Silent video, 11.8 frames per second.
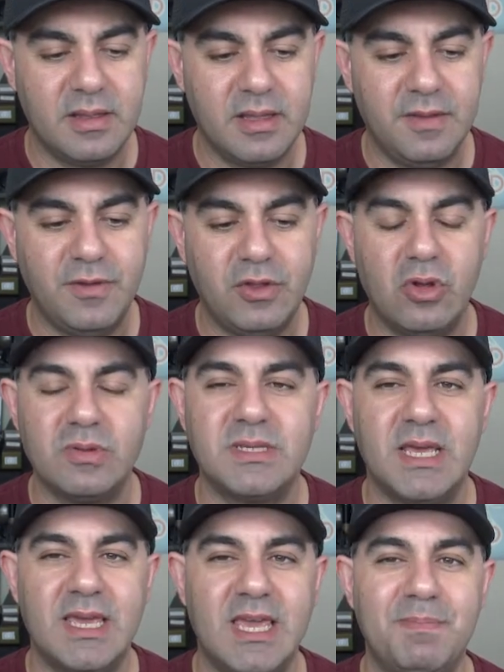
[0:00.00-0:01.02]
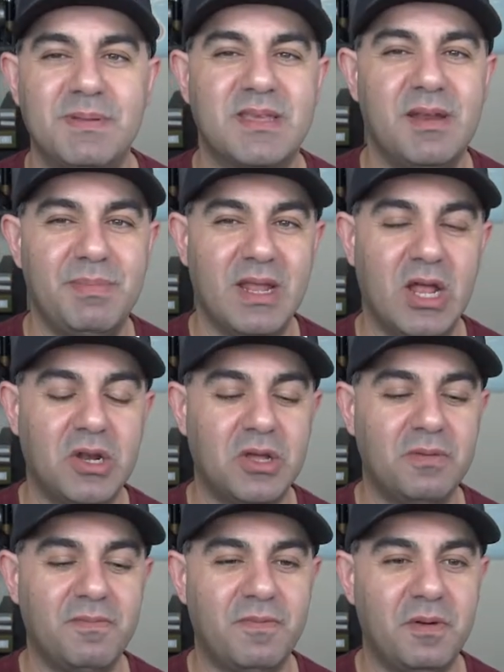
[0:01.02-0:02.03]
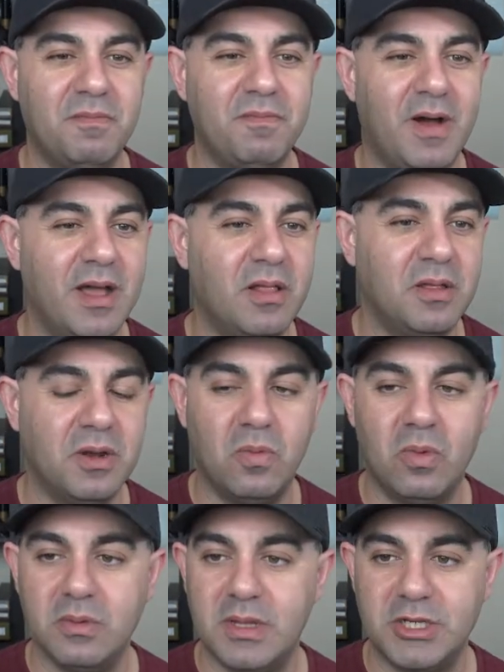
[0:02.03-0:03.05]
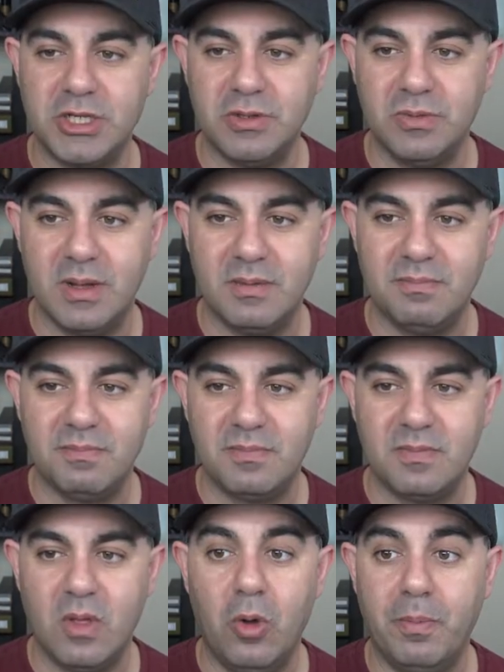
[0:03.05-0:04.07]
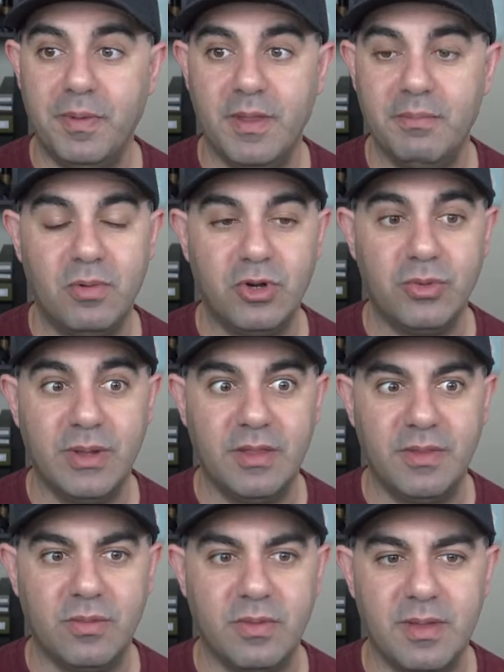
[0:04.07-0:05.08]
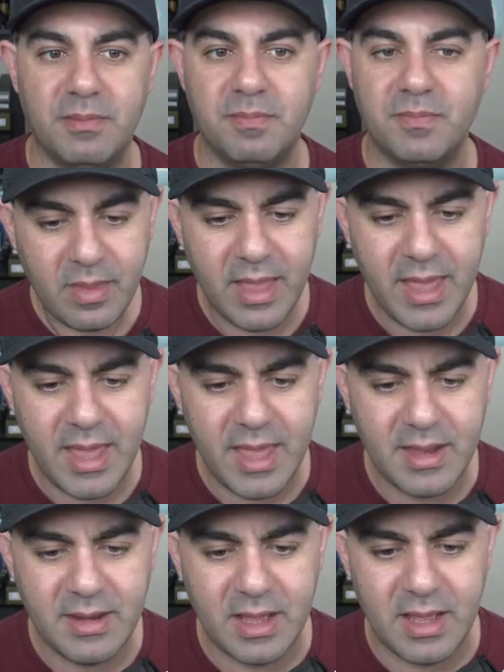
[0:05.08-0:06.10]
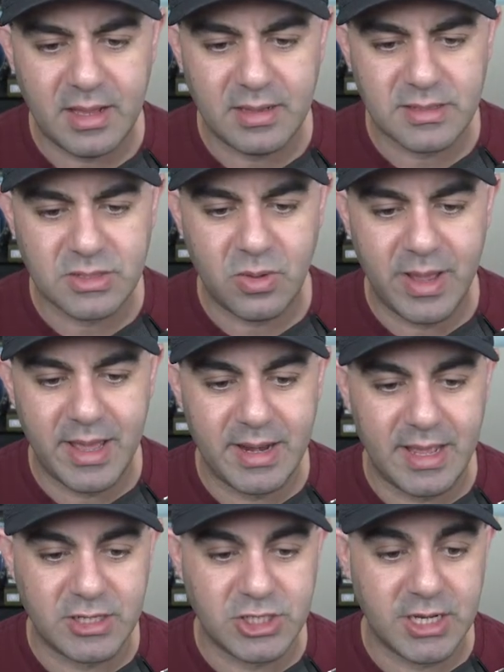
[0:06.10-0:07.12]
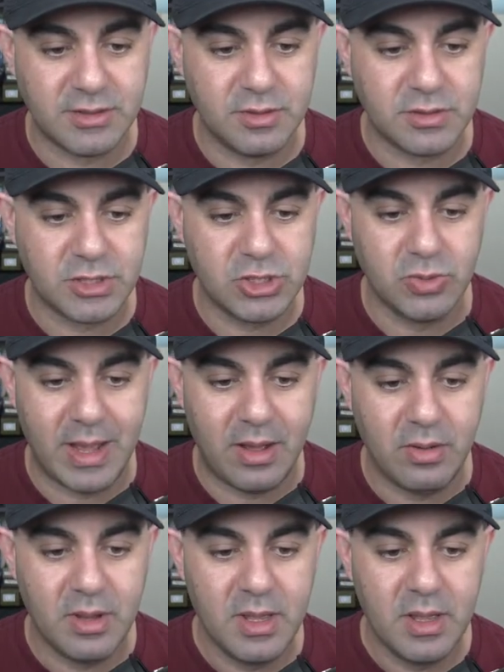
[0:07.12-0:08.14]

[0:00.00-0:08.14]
If you don't say keep, it's going to be an unconfirmed file and it won't let you open them or do anything with them. And let's go ahead and check those two out.